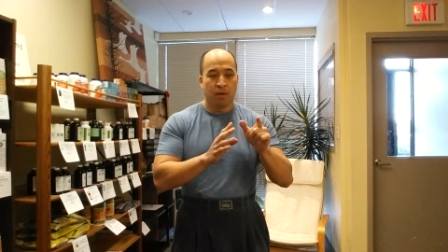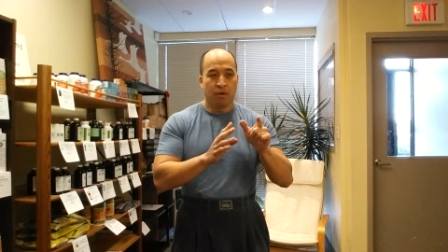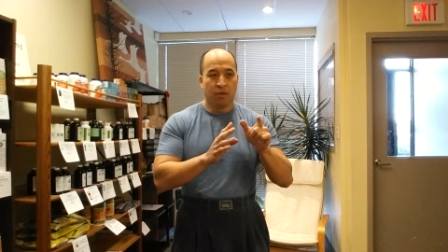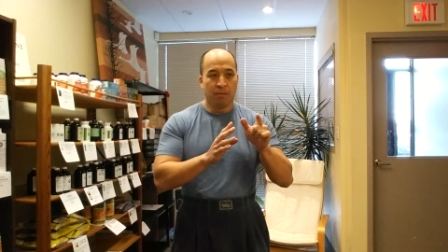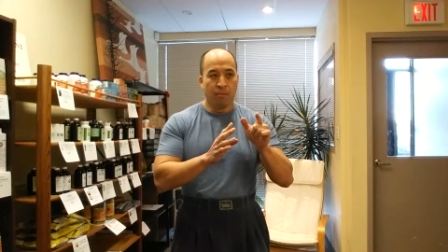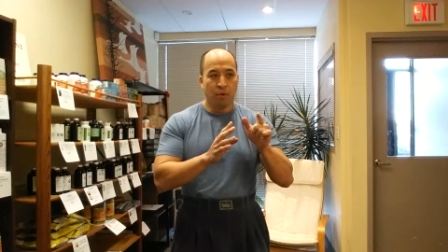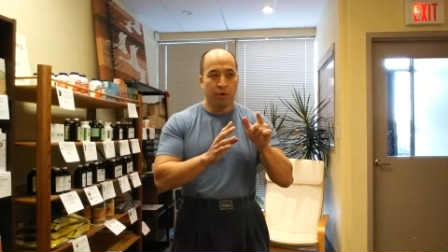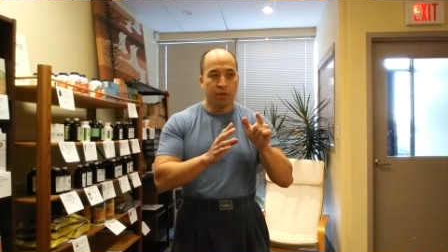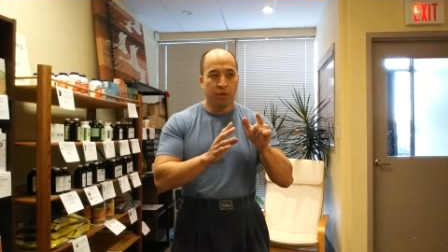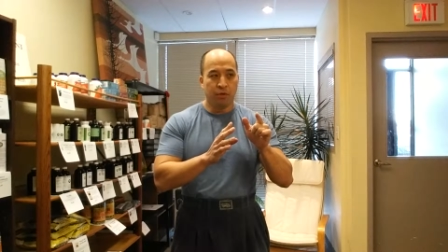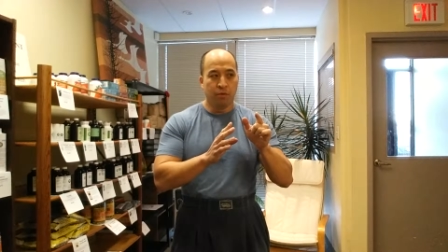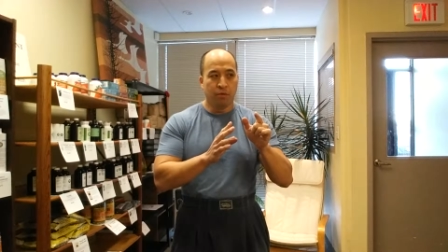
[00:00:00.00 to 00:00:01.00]
or the more
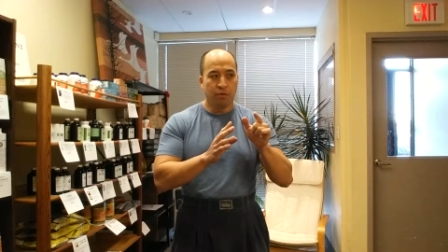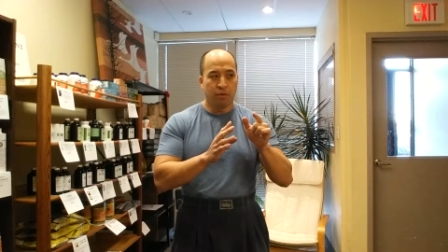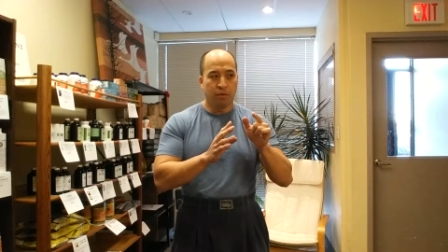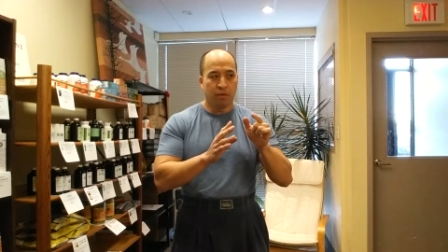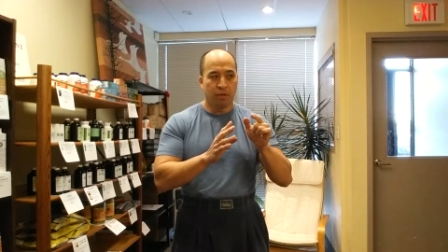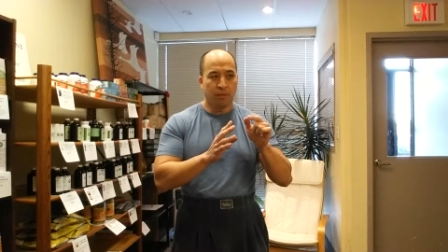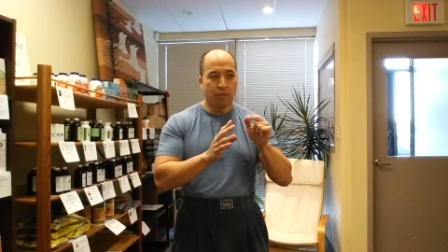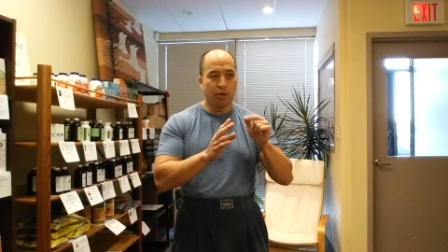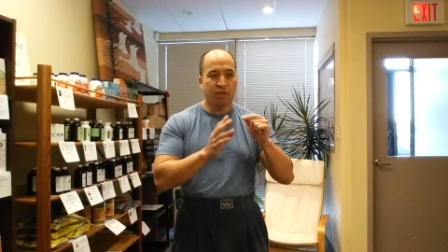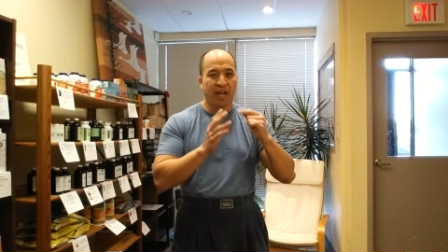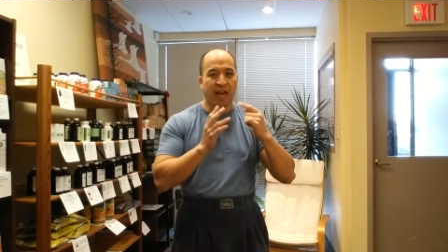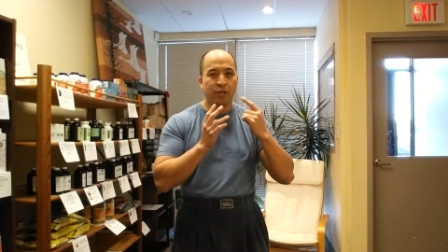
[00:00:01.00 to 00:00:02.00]
you the
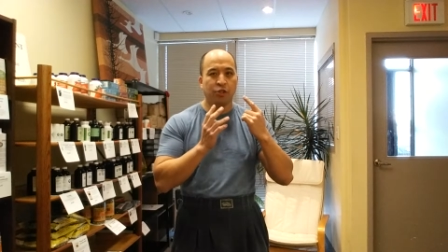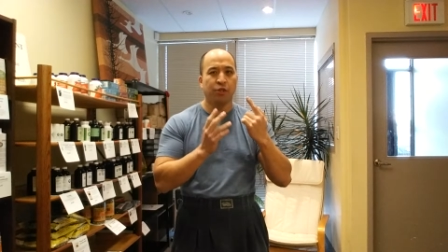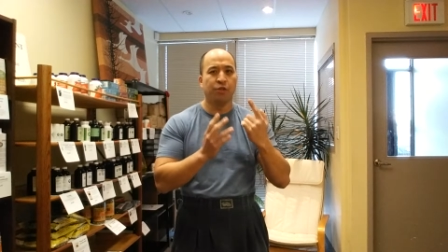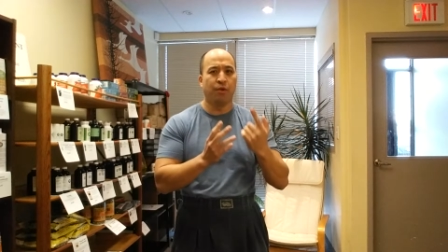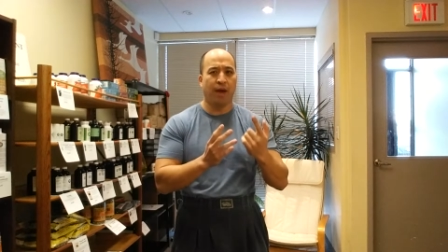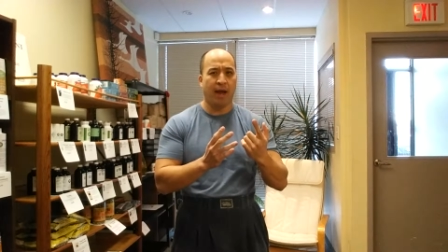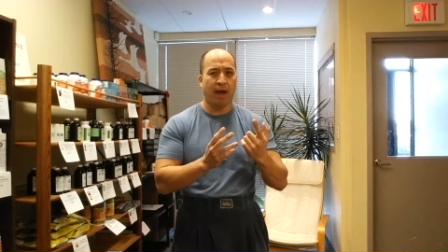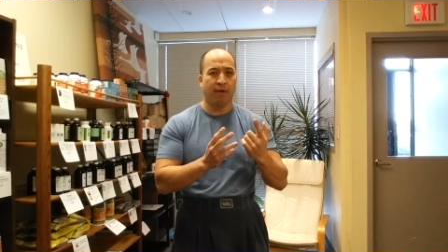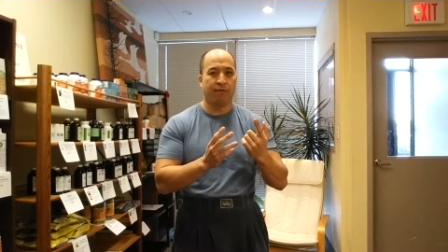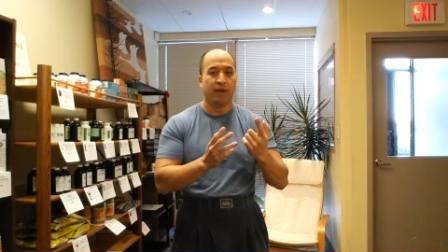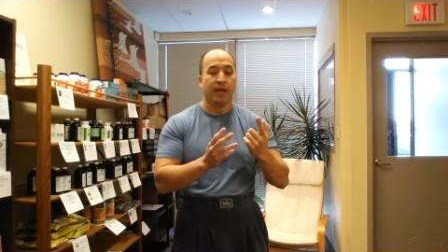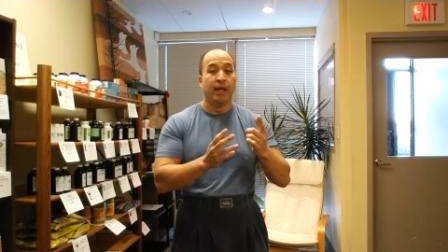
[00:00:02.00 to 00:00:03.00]
more tension you
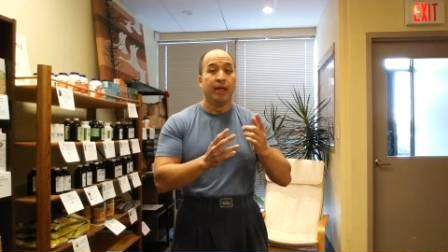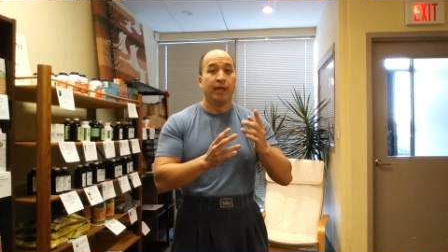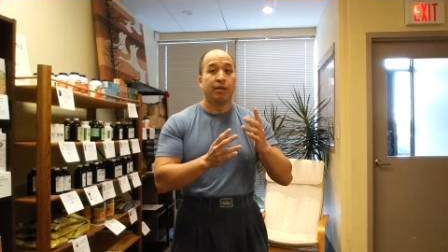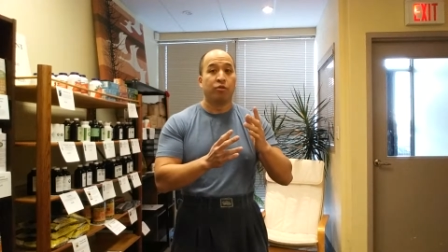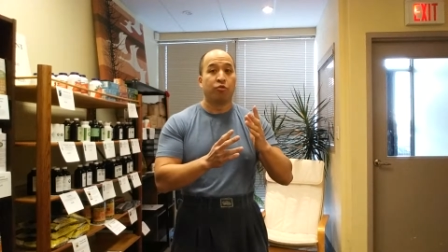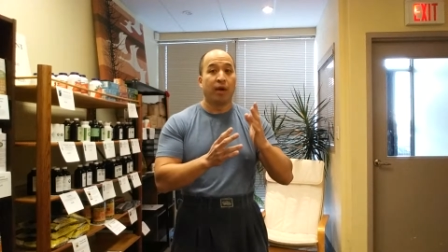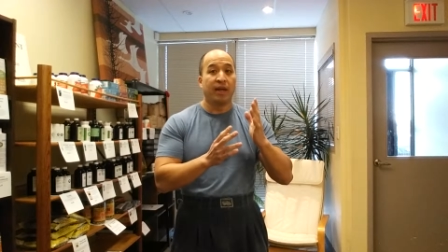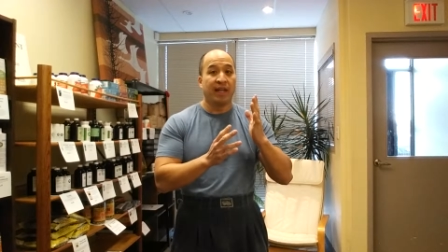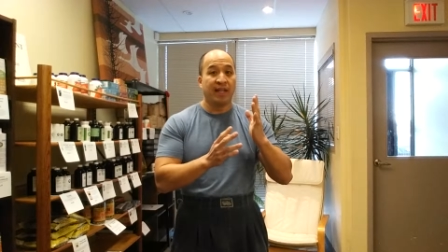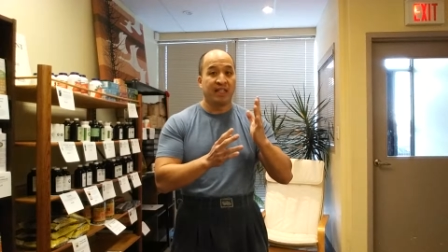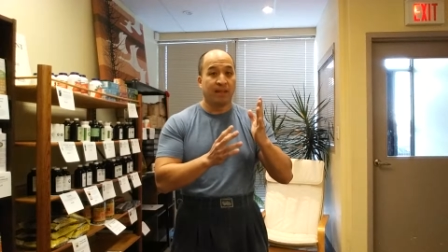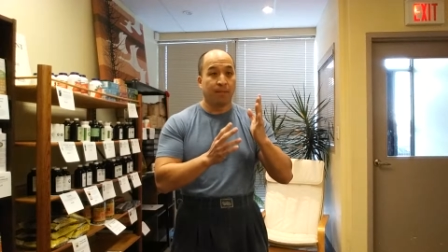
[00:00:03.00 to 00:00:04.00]
have in trying to
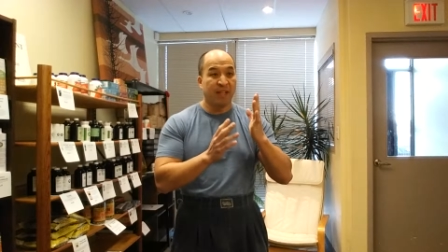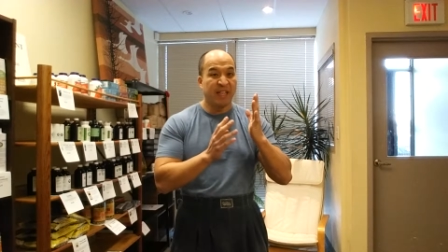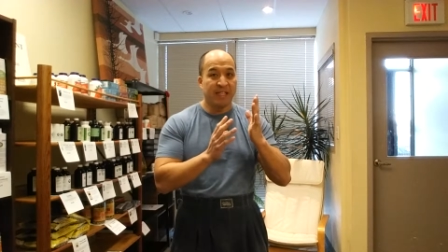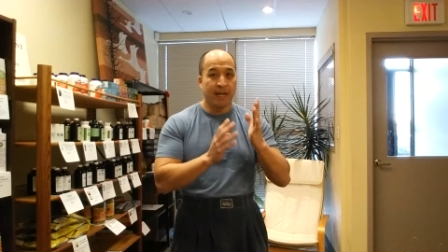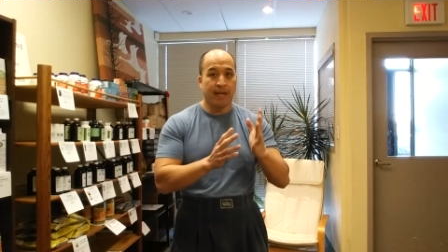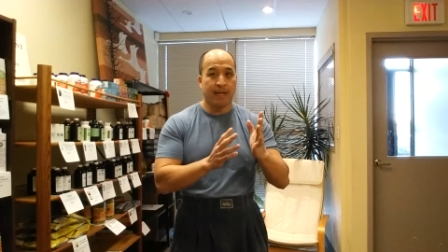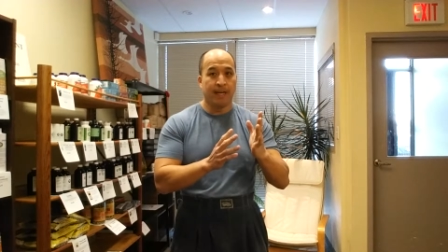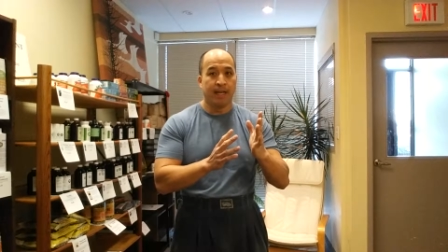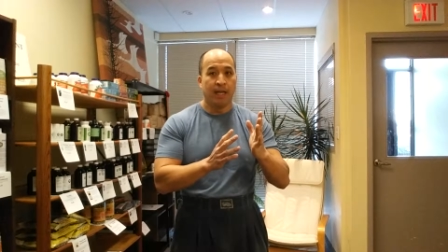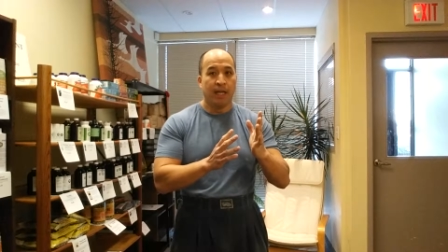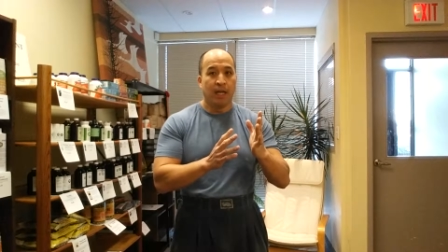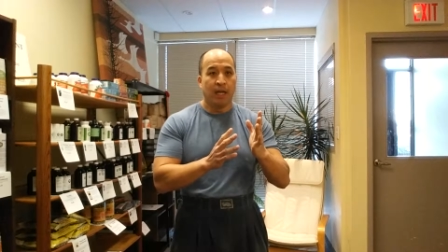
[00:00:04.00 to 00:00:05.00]
get something done,
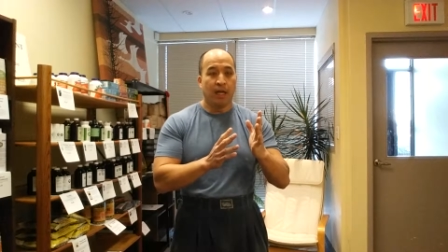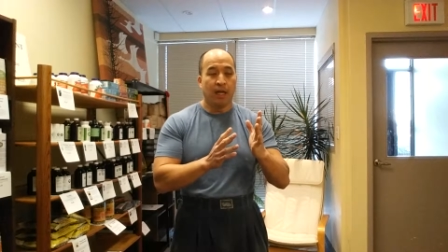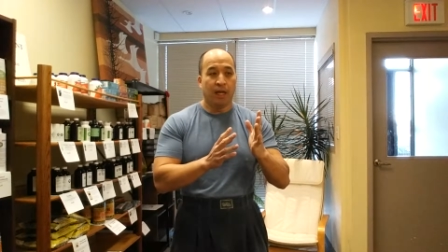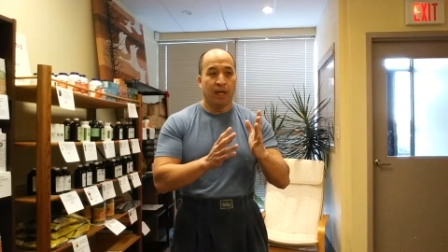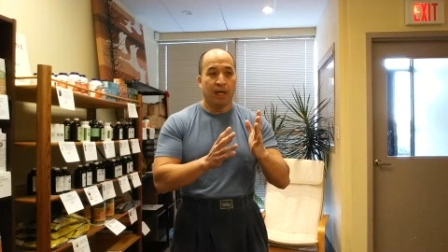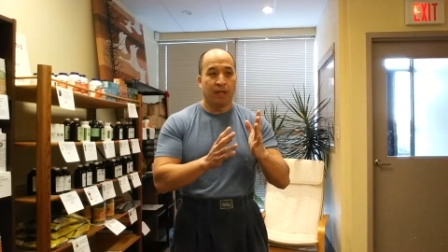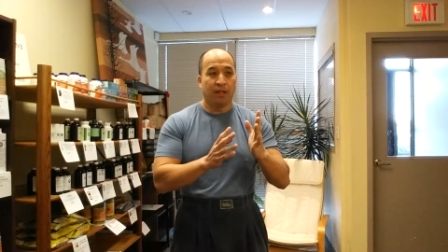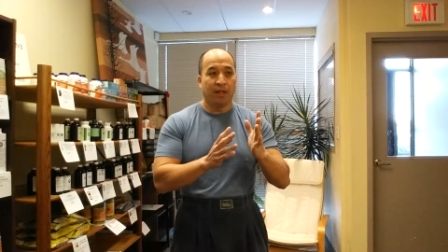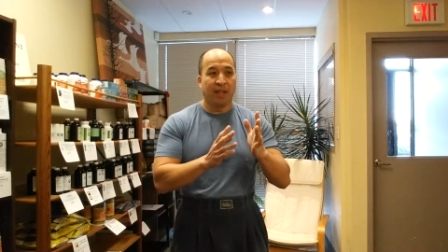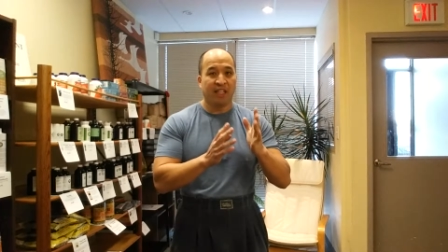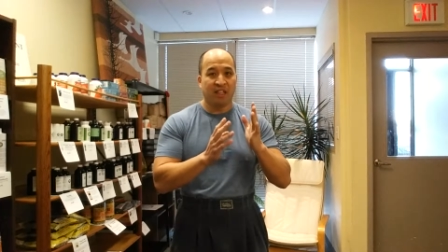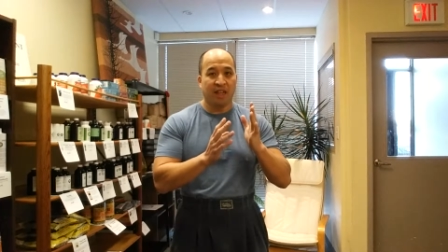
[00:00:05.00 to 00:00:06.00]
uh, the
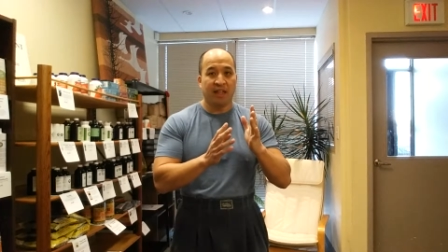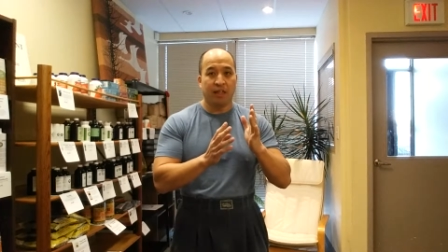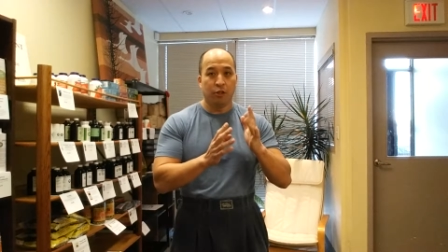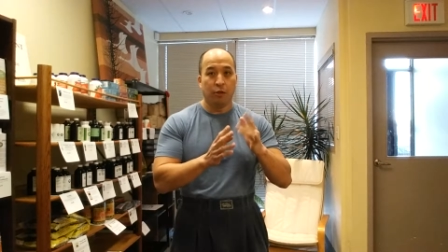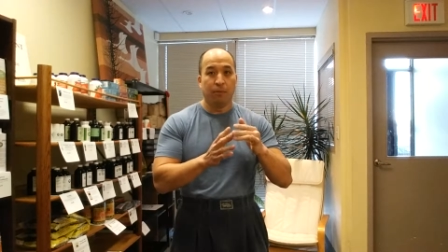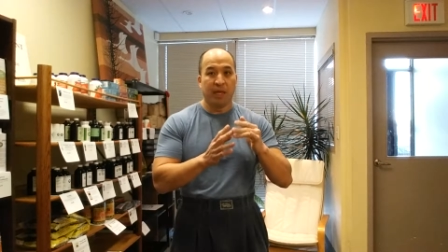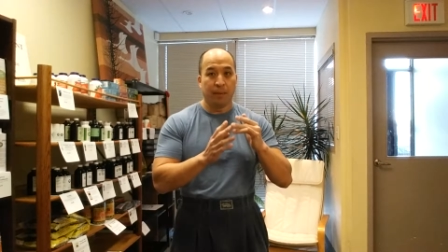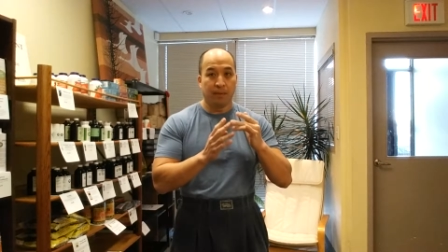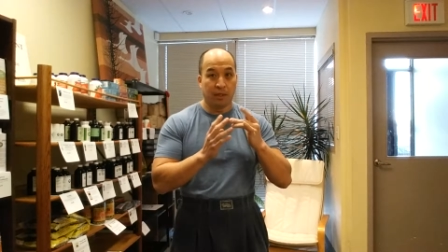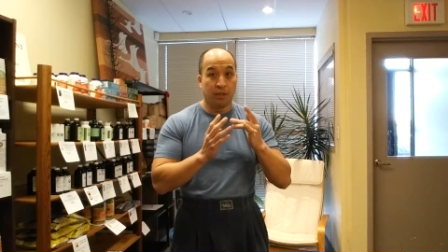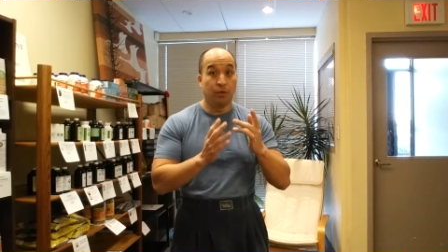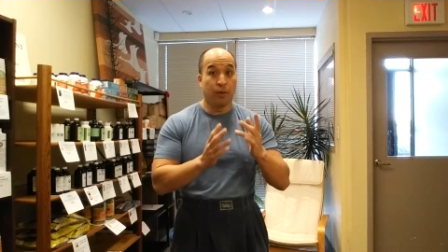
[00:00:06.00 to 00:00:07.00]
less likely you'll be able
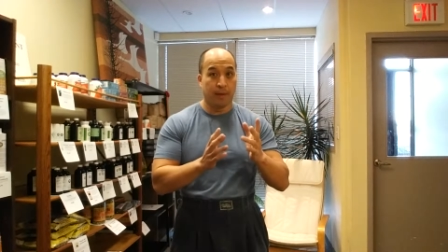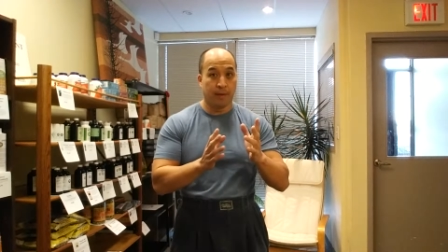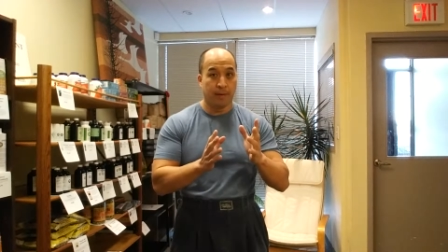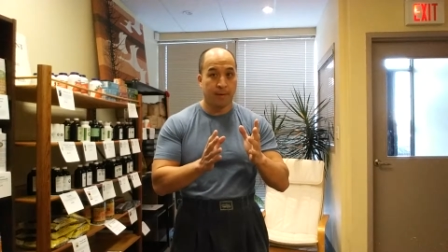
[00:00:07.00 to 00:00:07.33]
to do it.